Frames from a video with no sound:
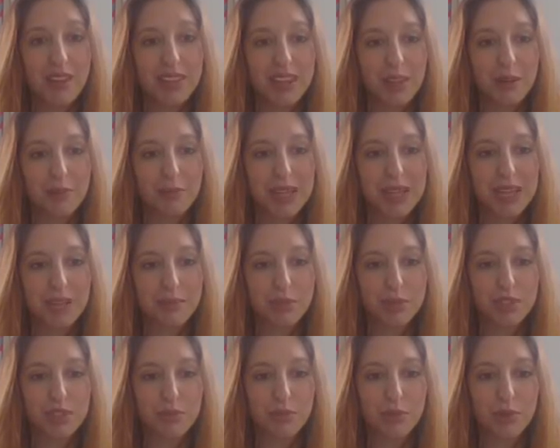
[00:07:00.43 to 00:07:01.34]
and they'll be
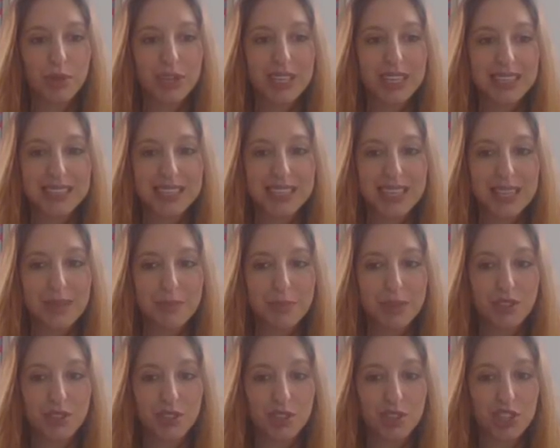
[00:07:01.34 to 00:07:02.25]
able to more easily
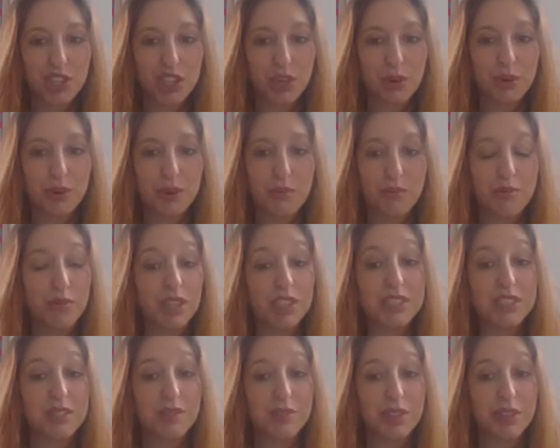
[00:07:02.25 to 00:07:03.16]
put your show in
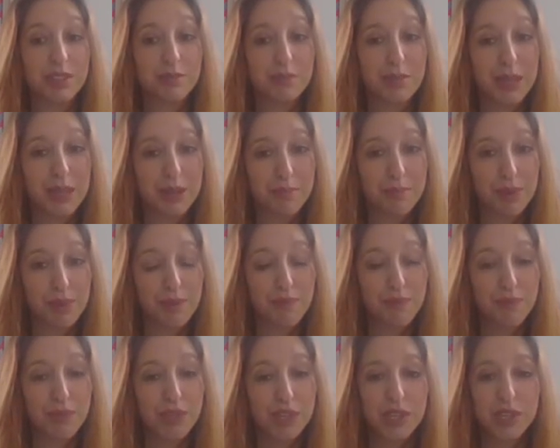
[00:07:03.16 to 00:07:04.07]
front of those
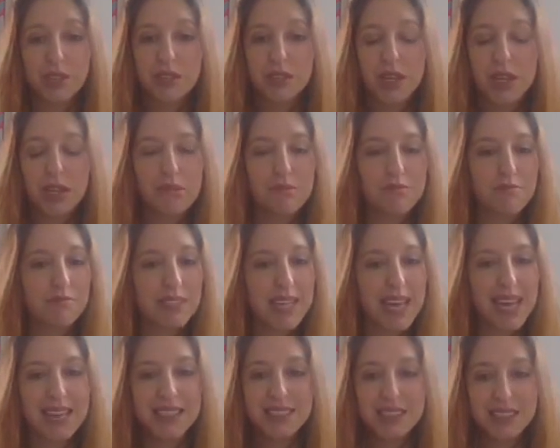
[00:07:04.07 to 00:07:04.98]
people. So,
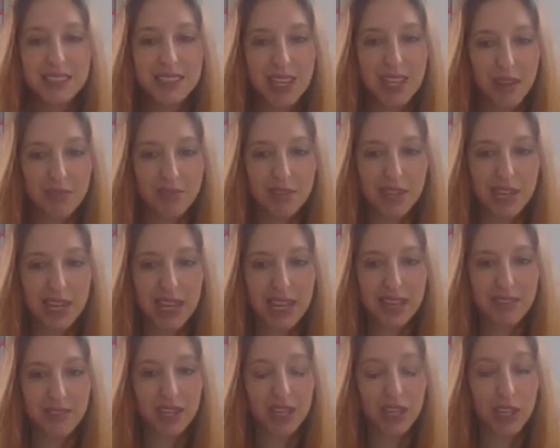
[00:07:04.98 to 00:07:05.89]
yes,
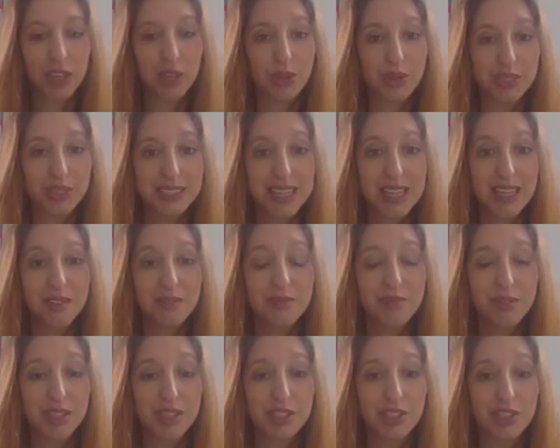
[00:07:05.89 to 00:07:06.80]
definitely give it a go yourself.
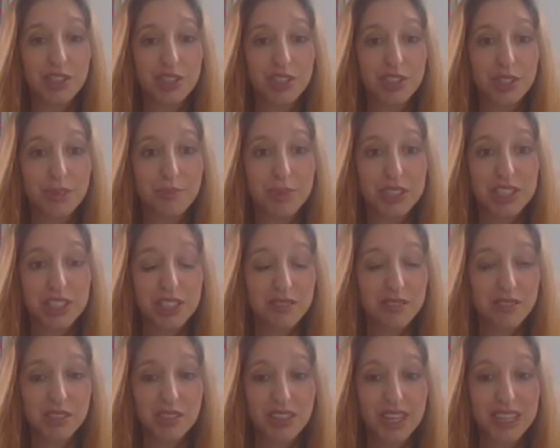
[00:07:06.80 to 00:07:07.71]
And due to
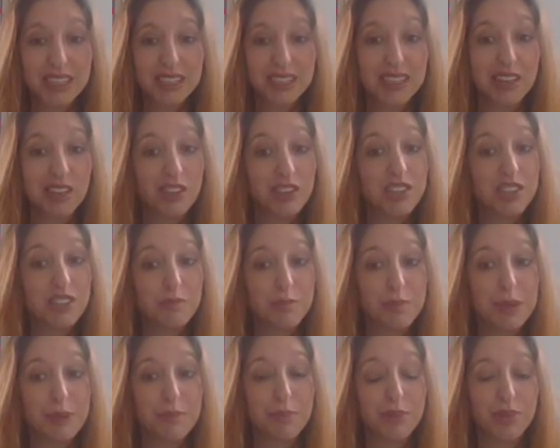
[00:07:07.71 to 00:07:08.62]
budget restraints, lots
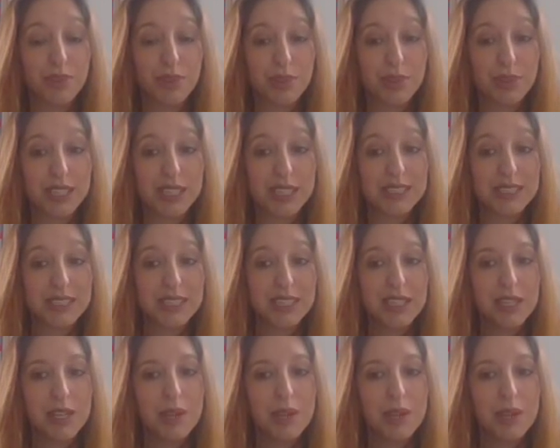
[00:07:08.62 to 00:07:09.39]
of people do this.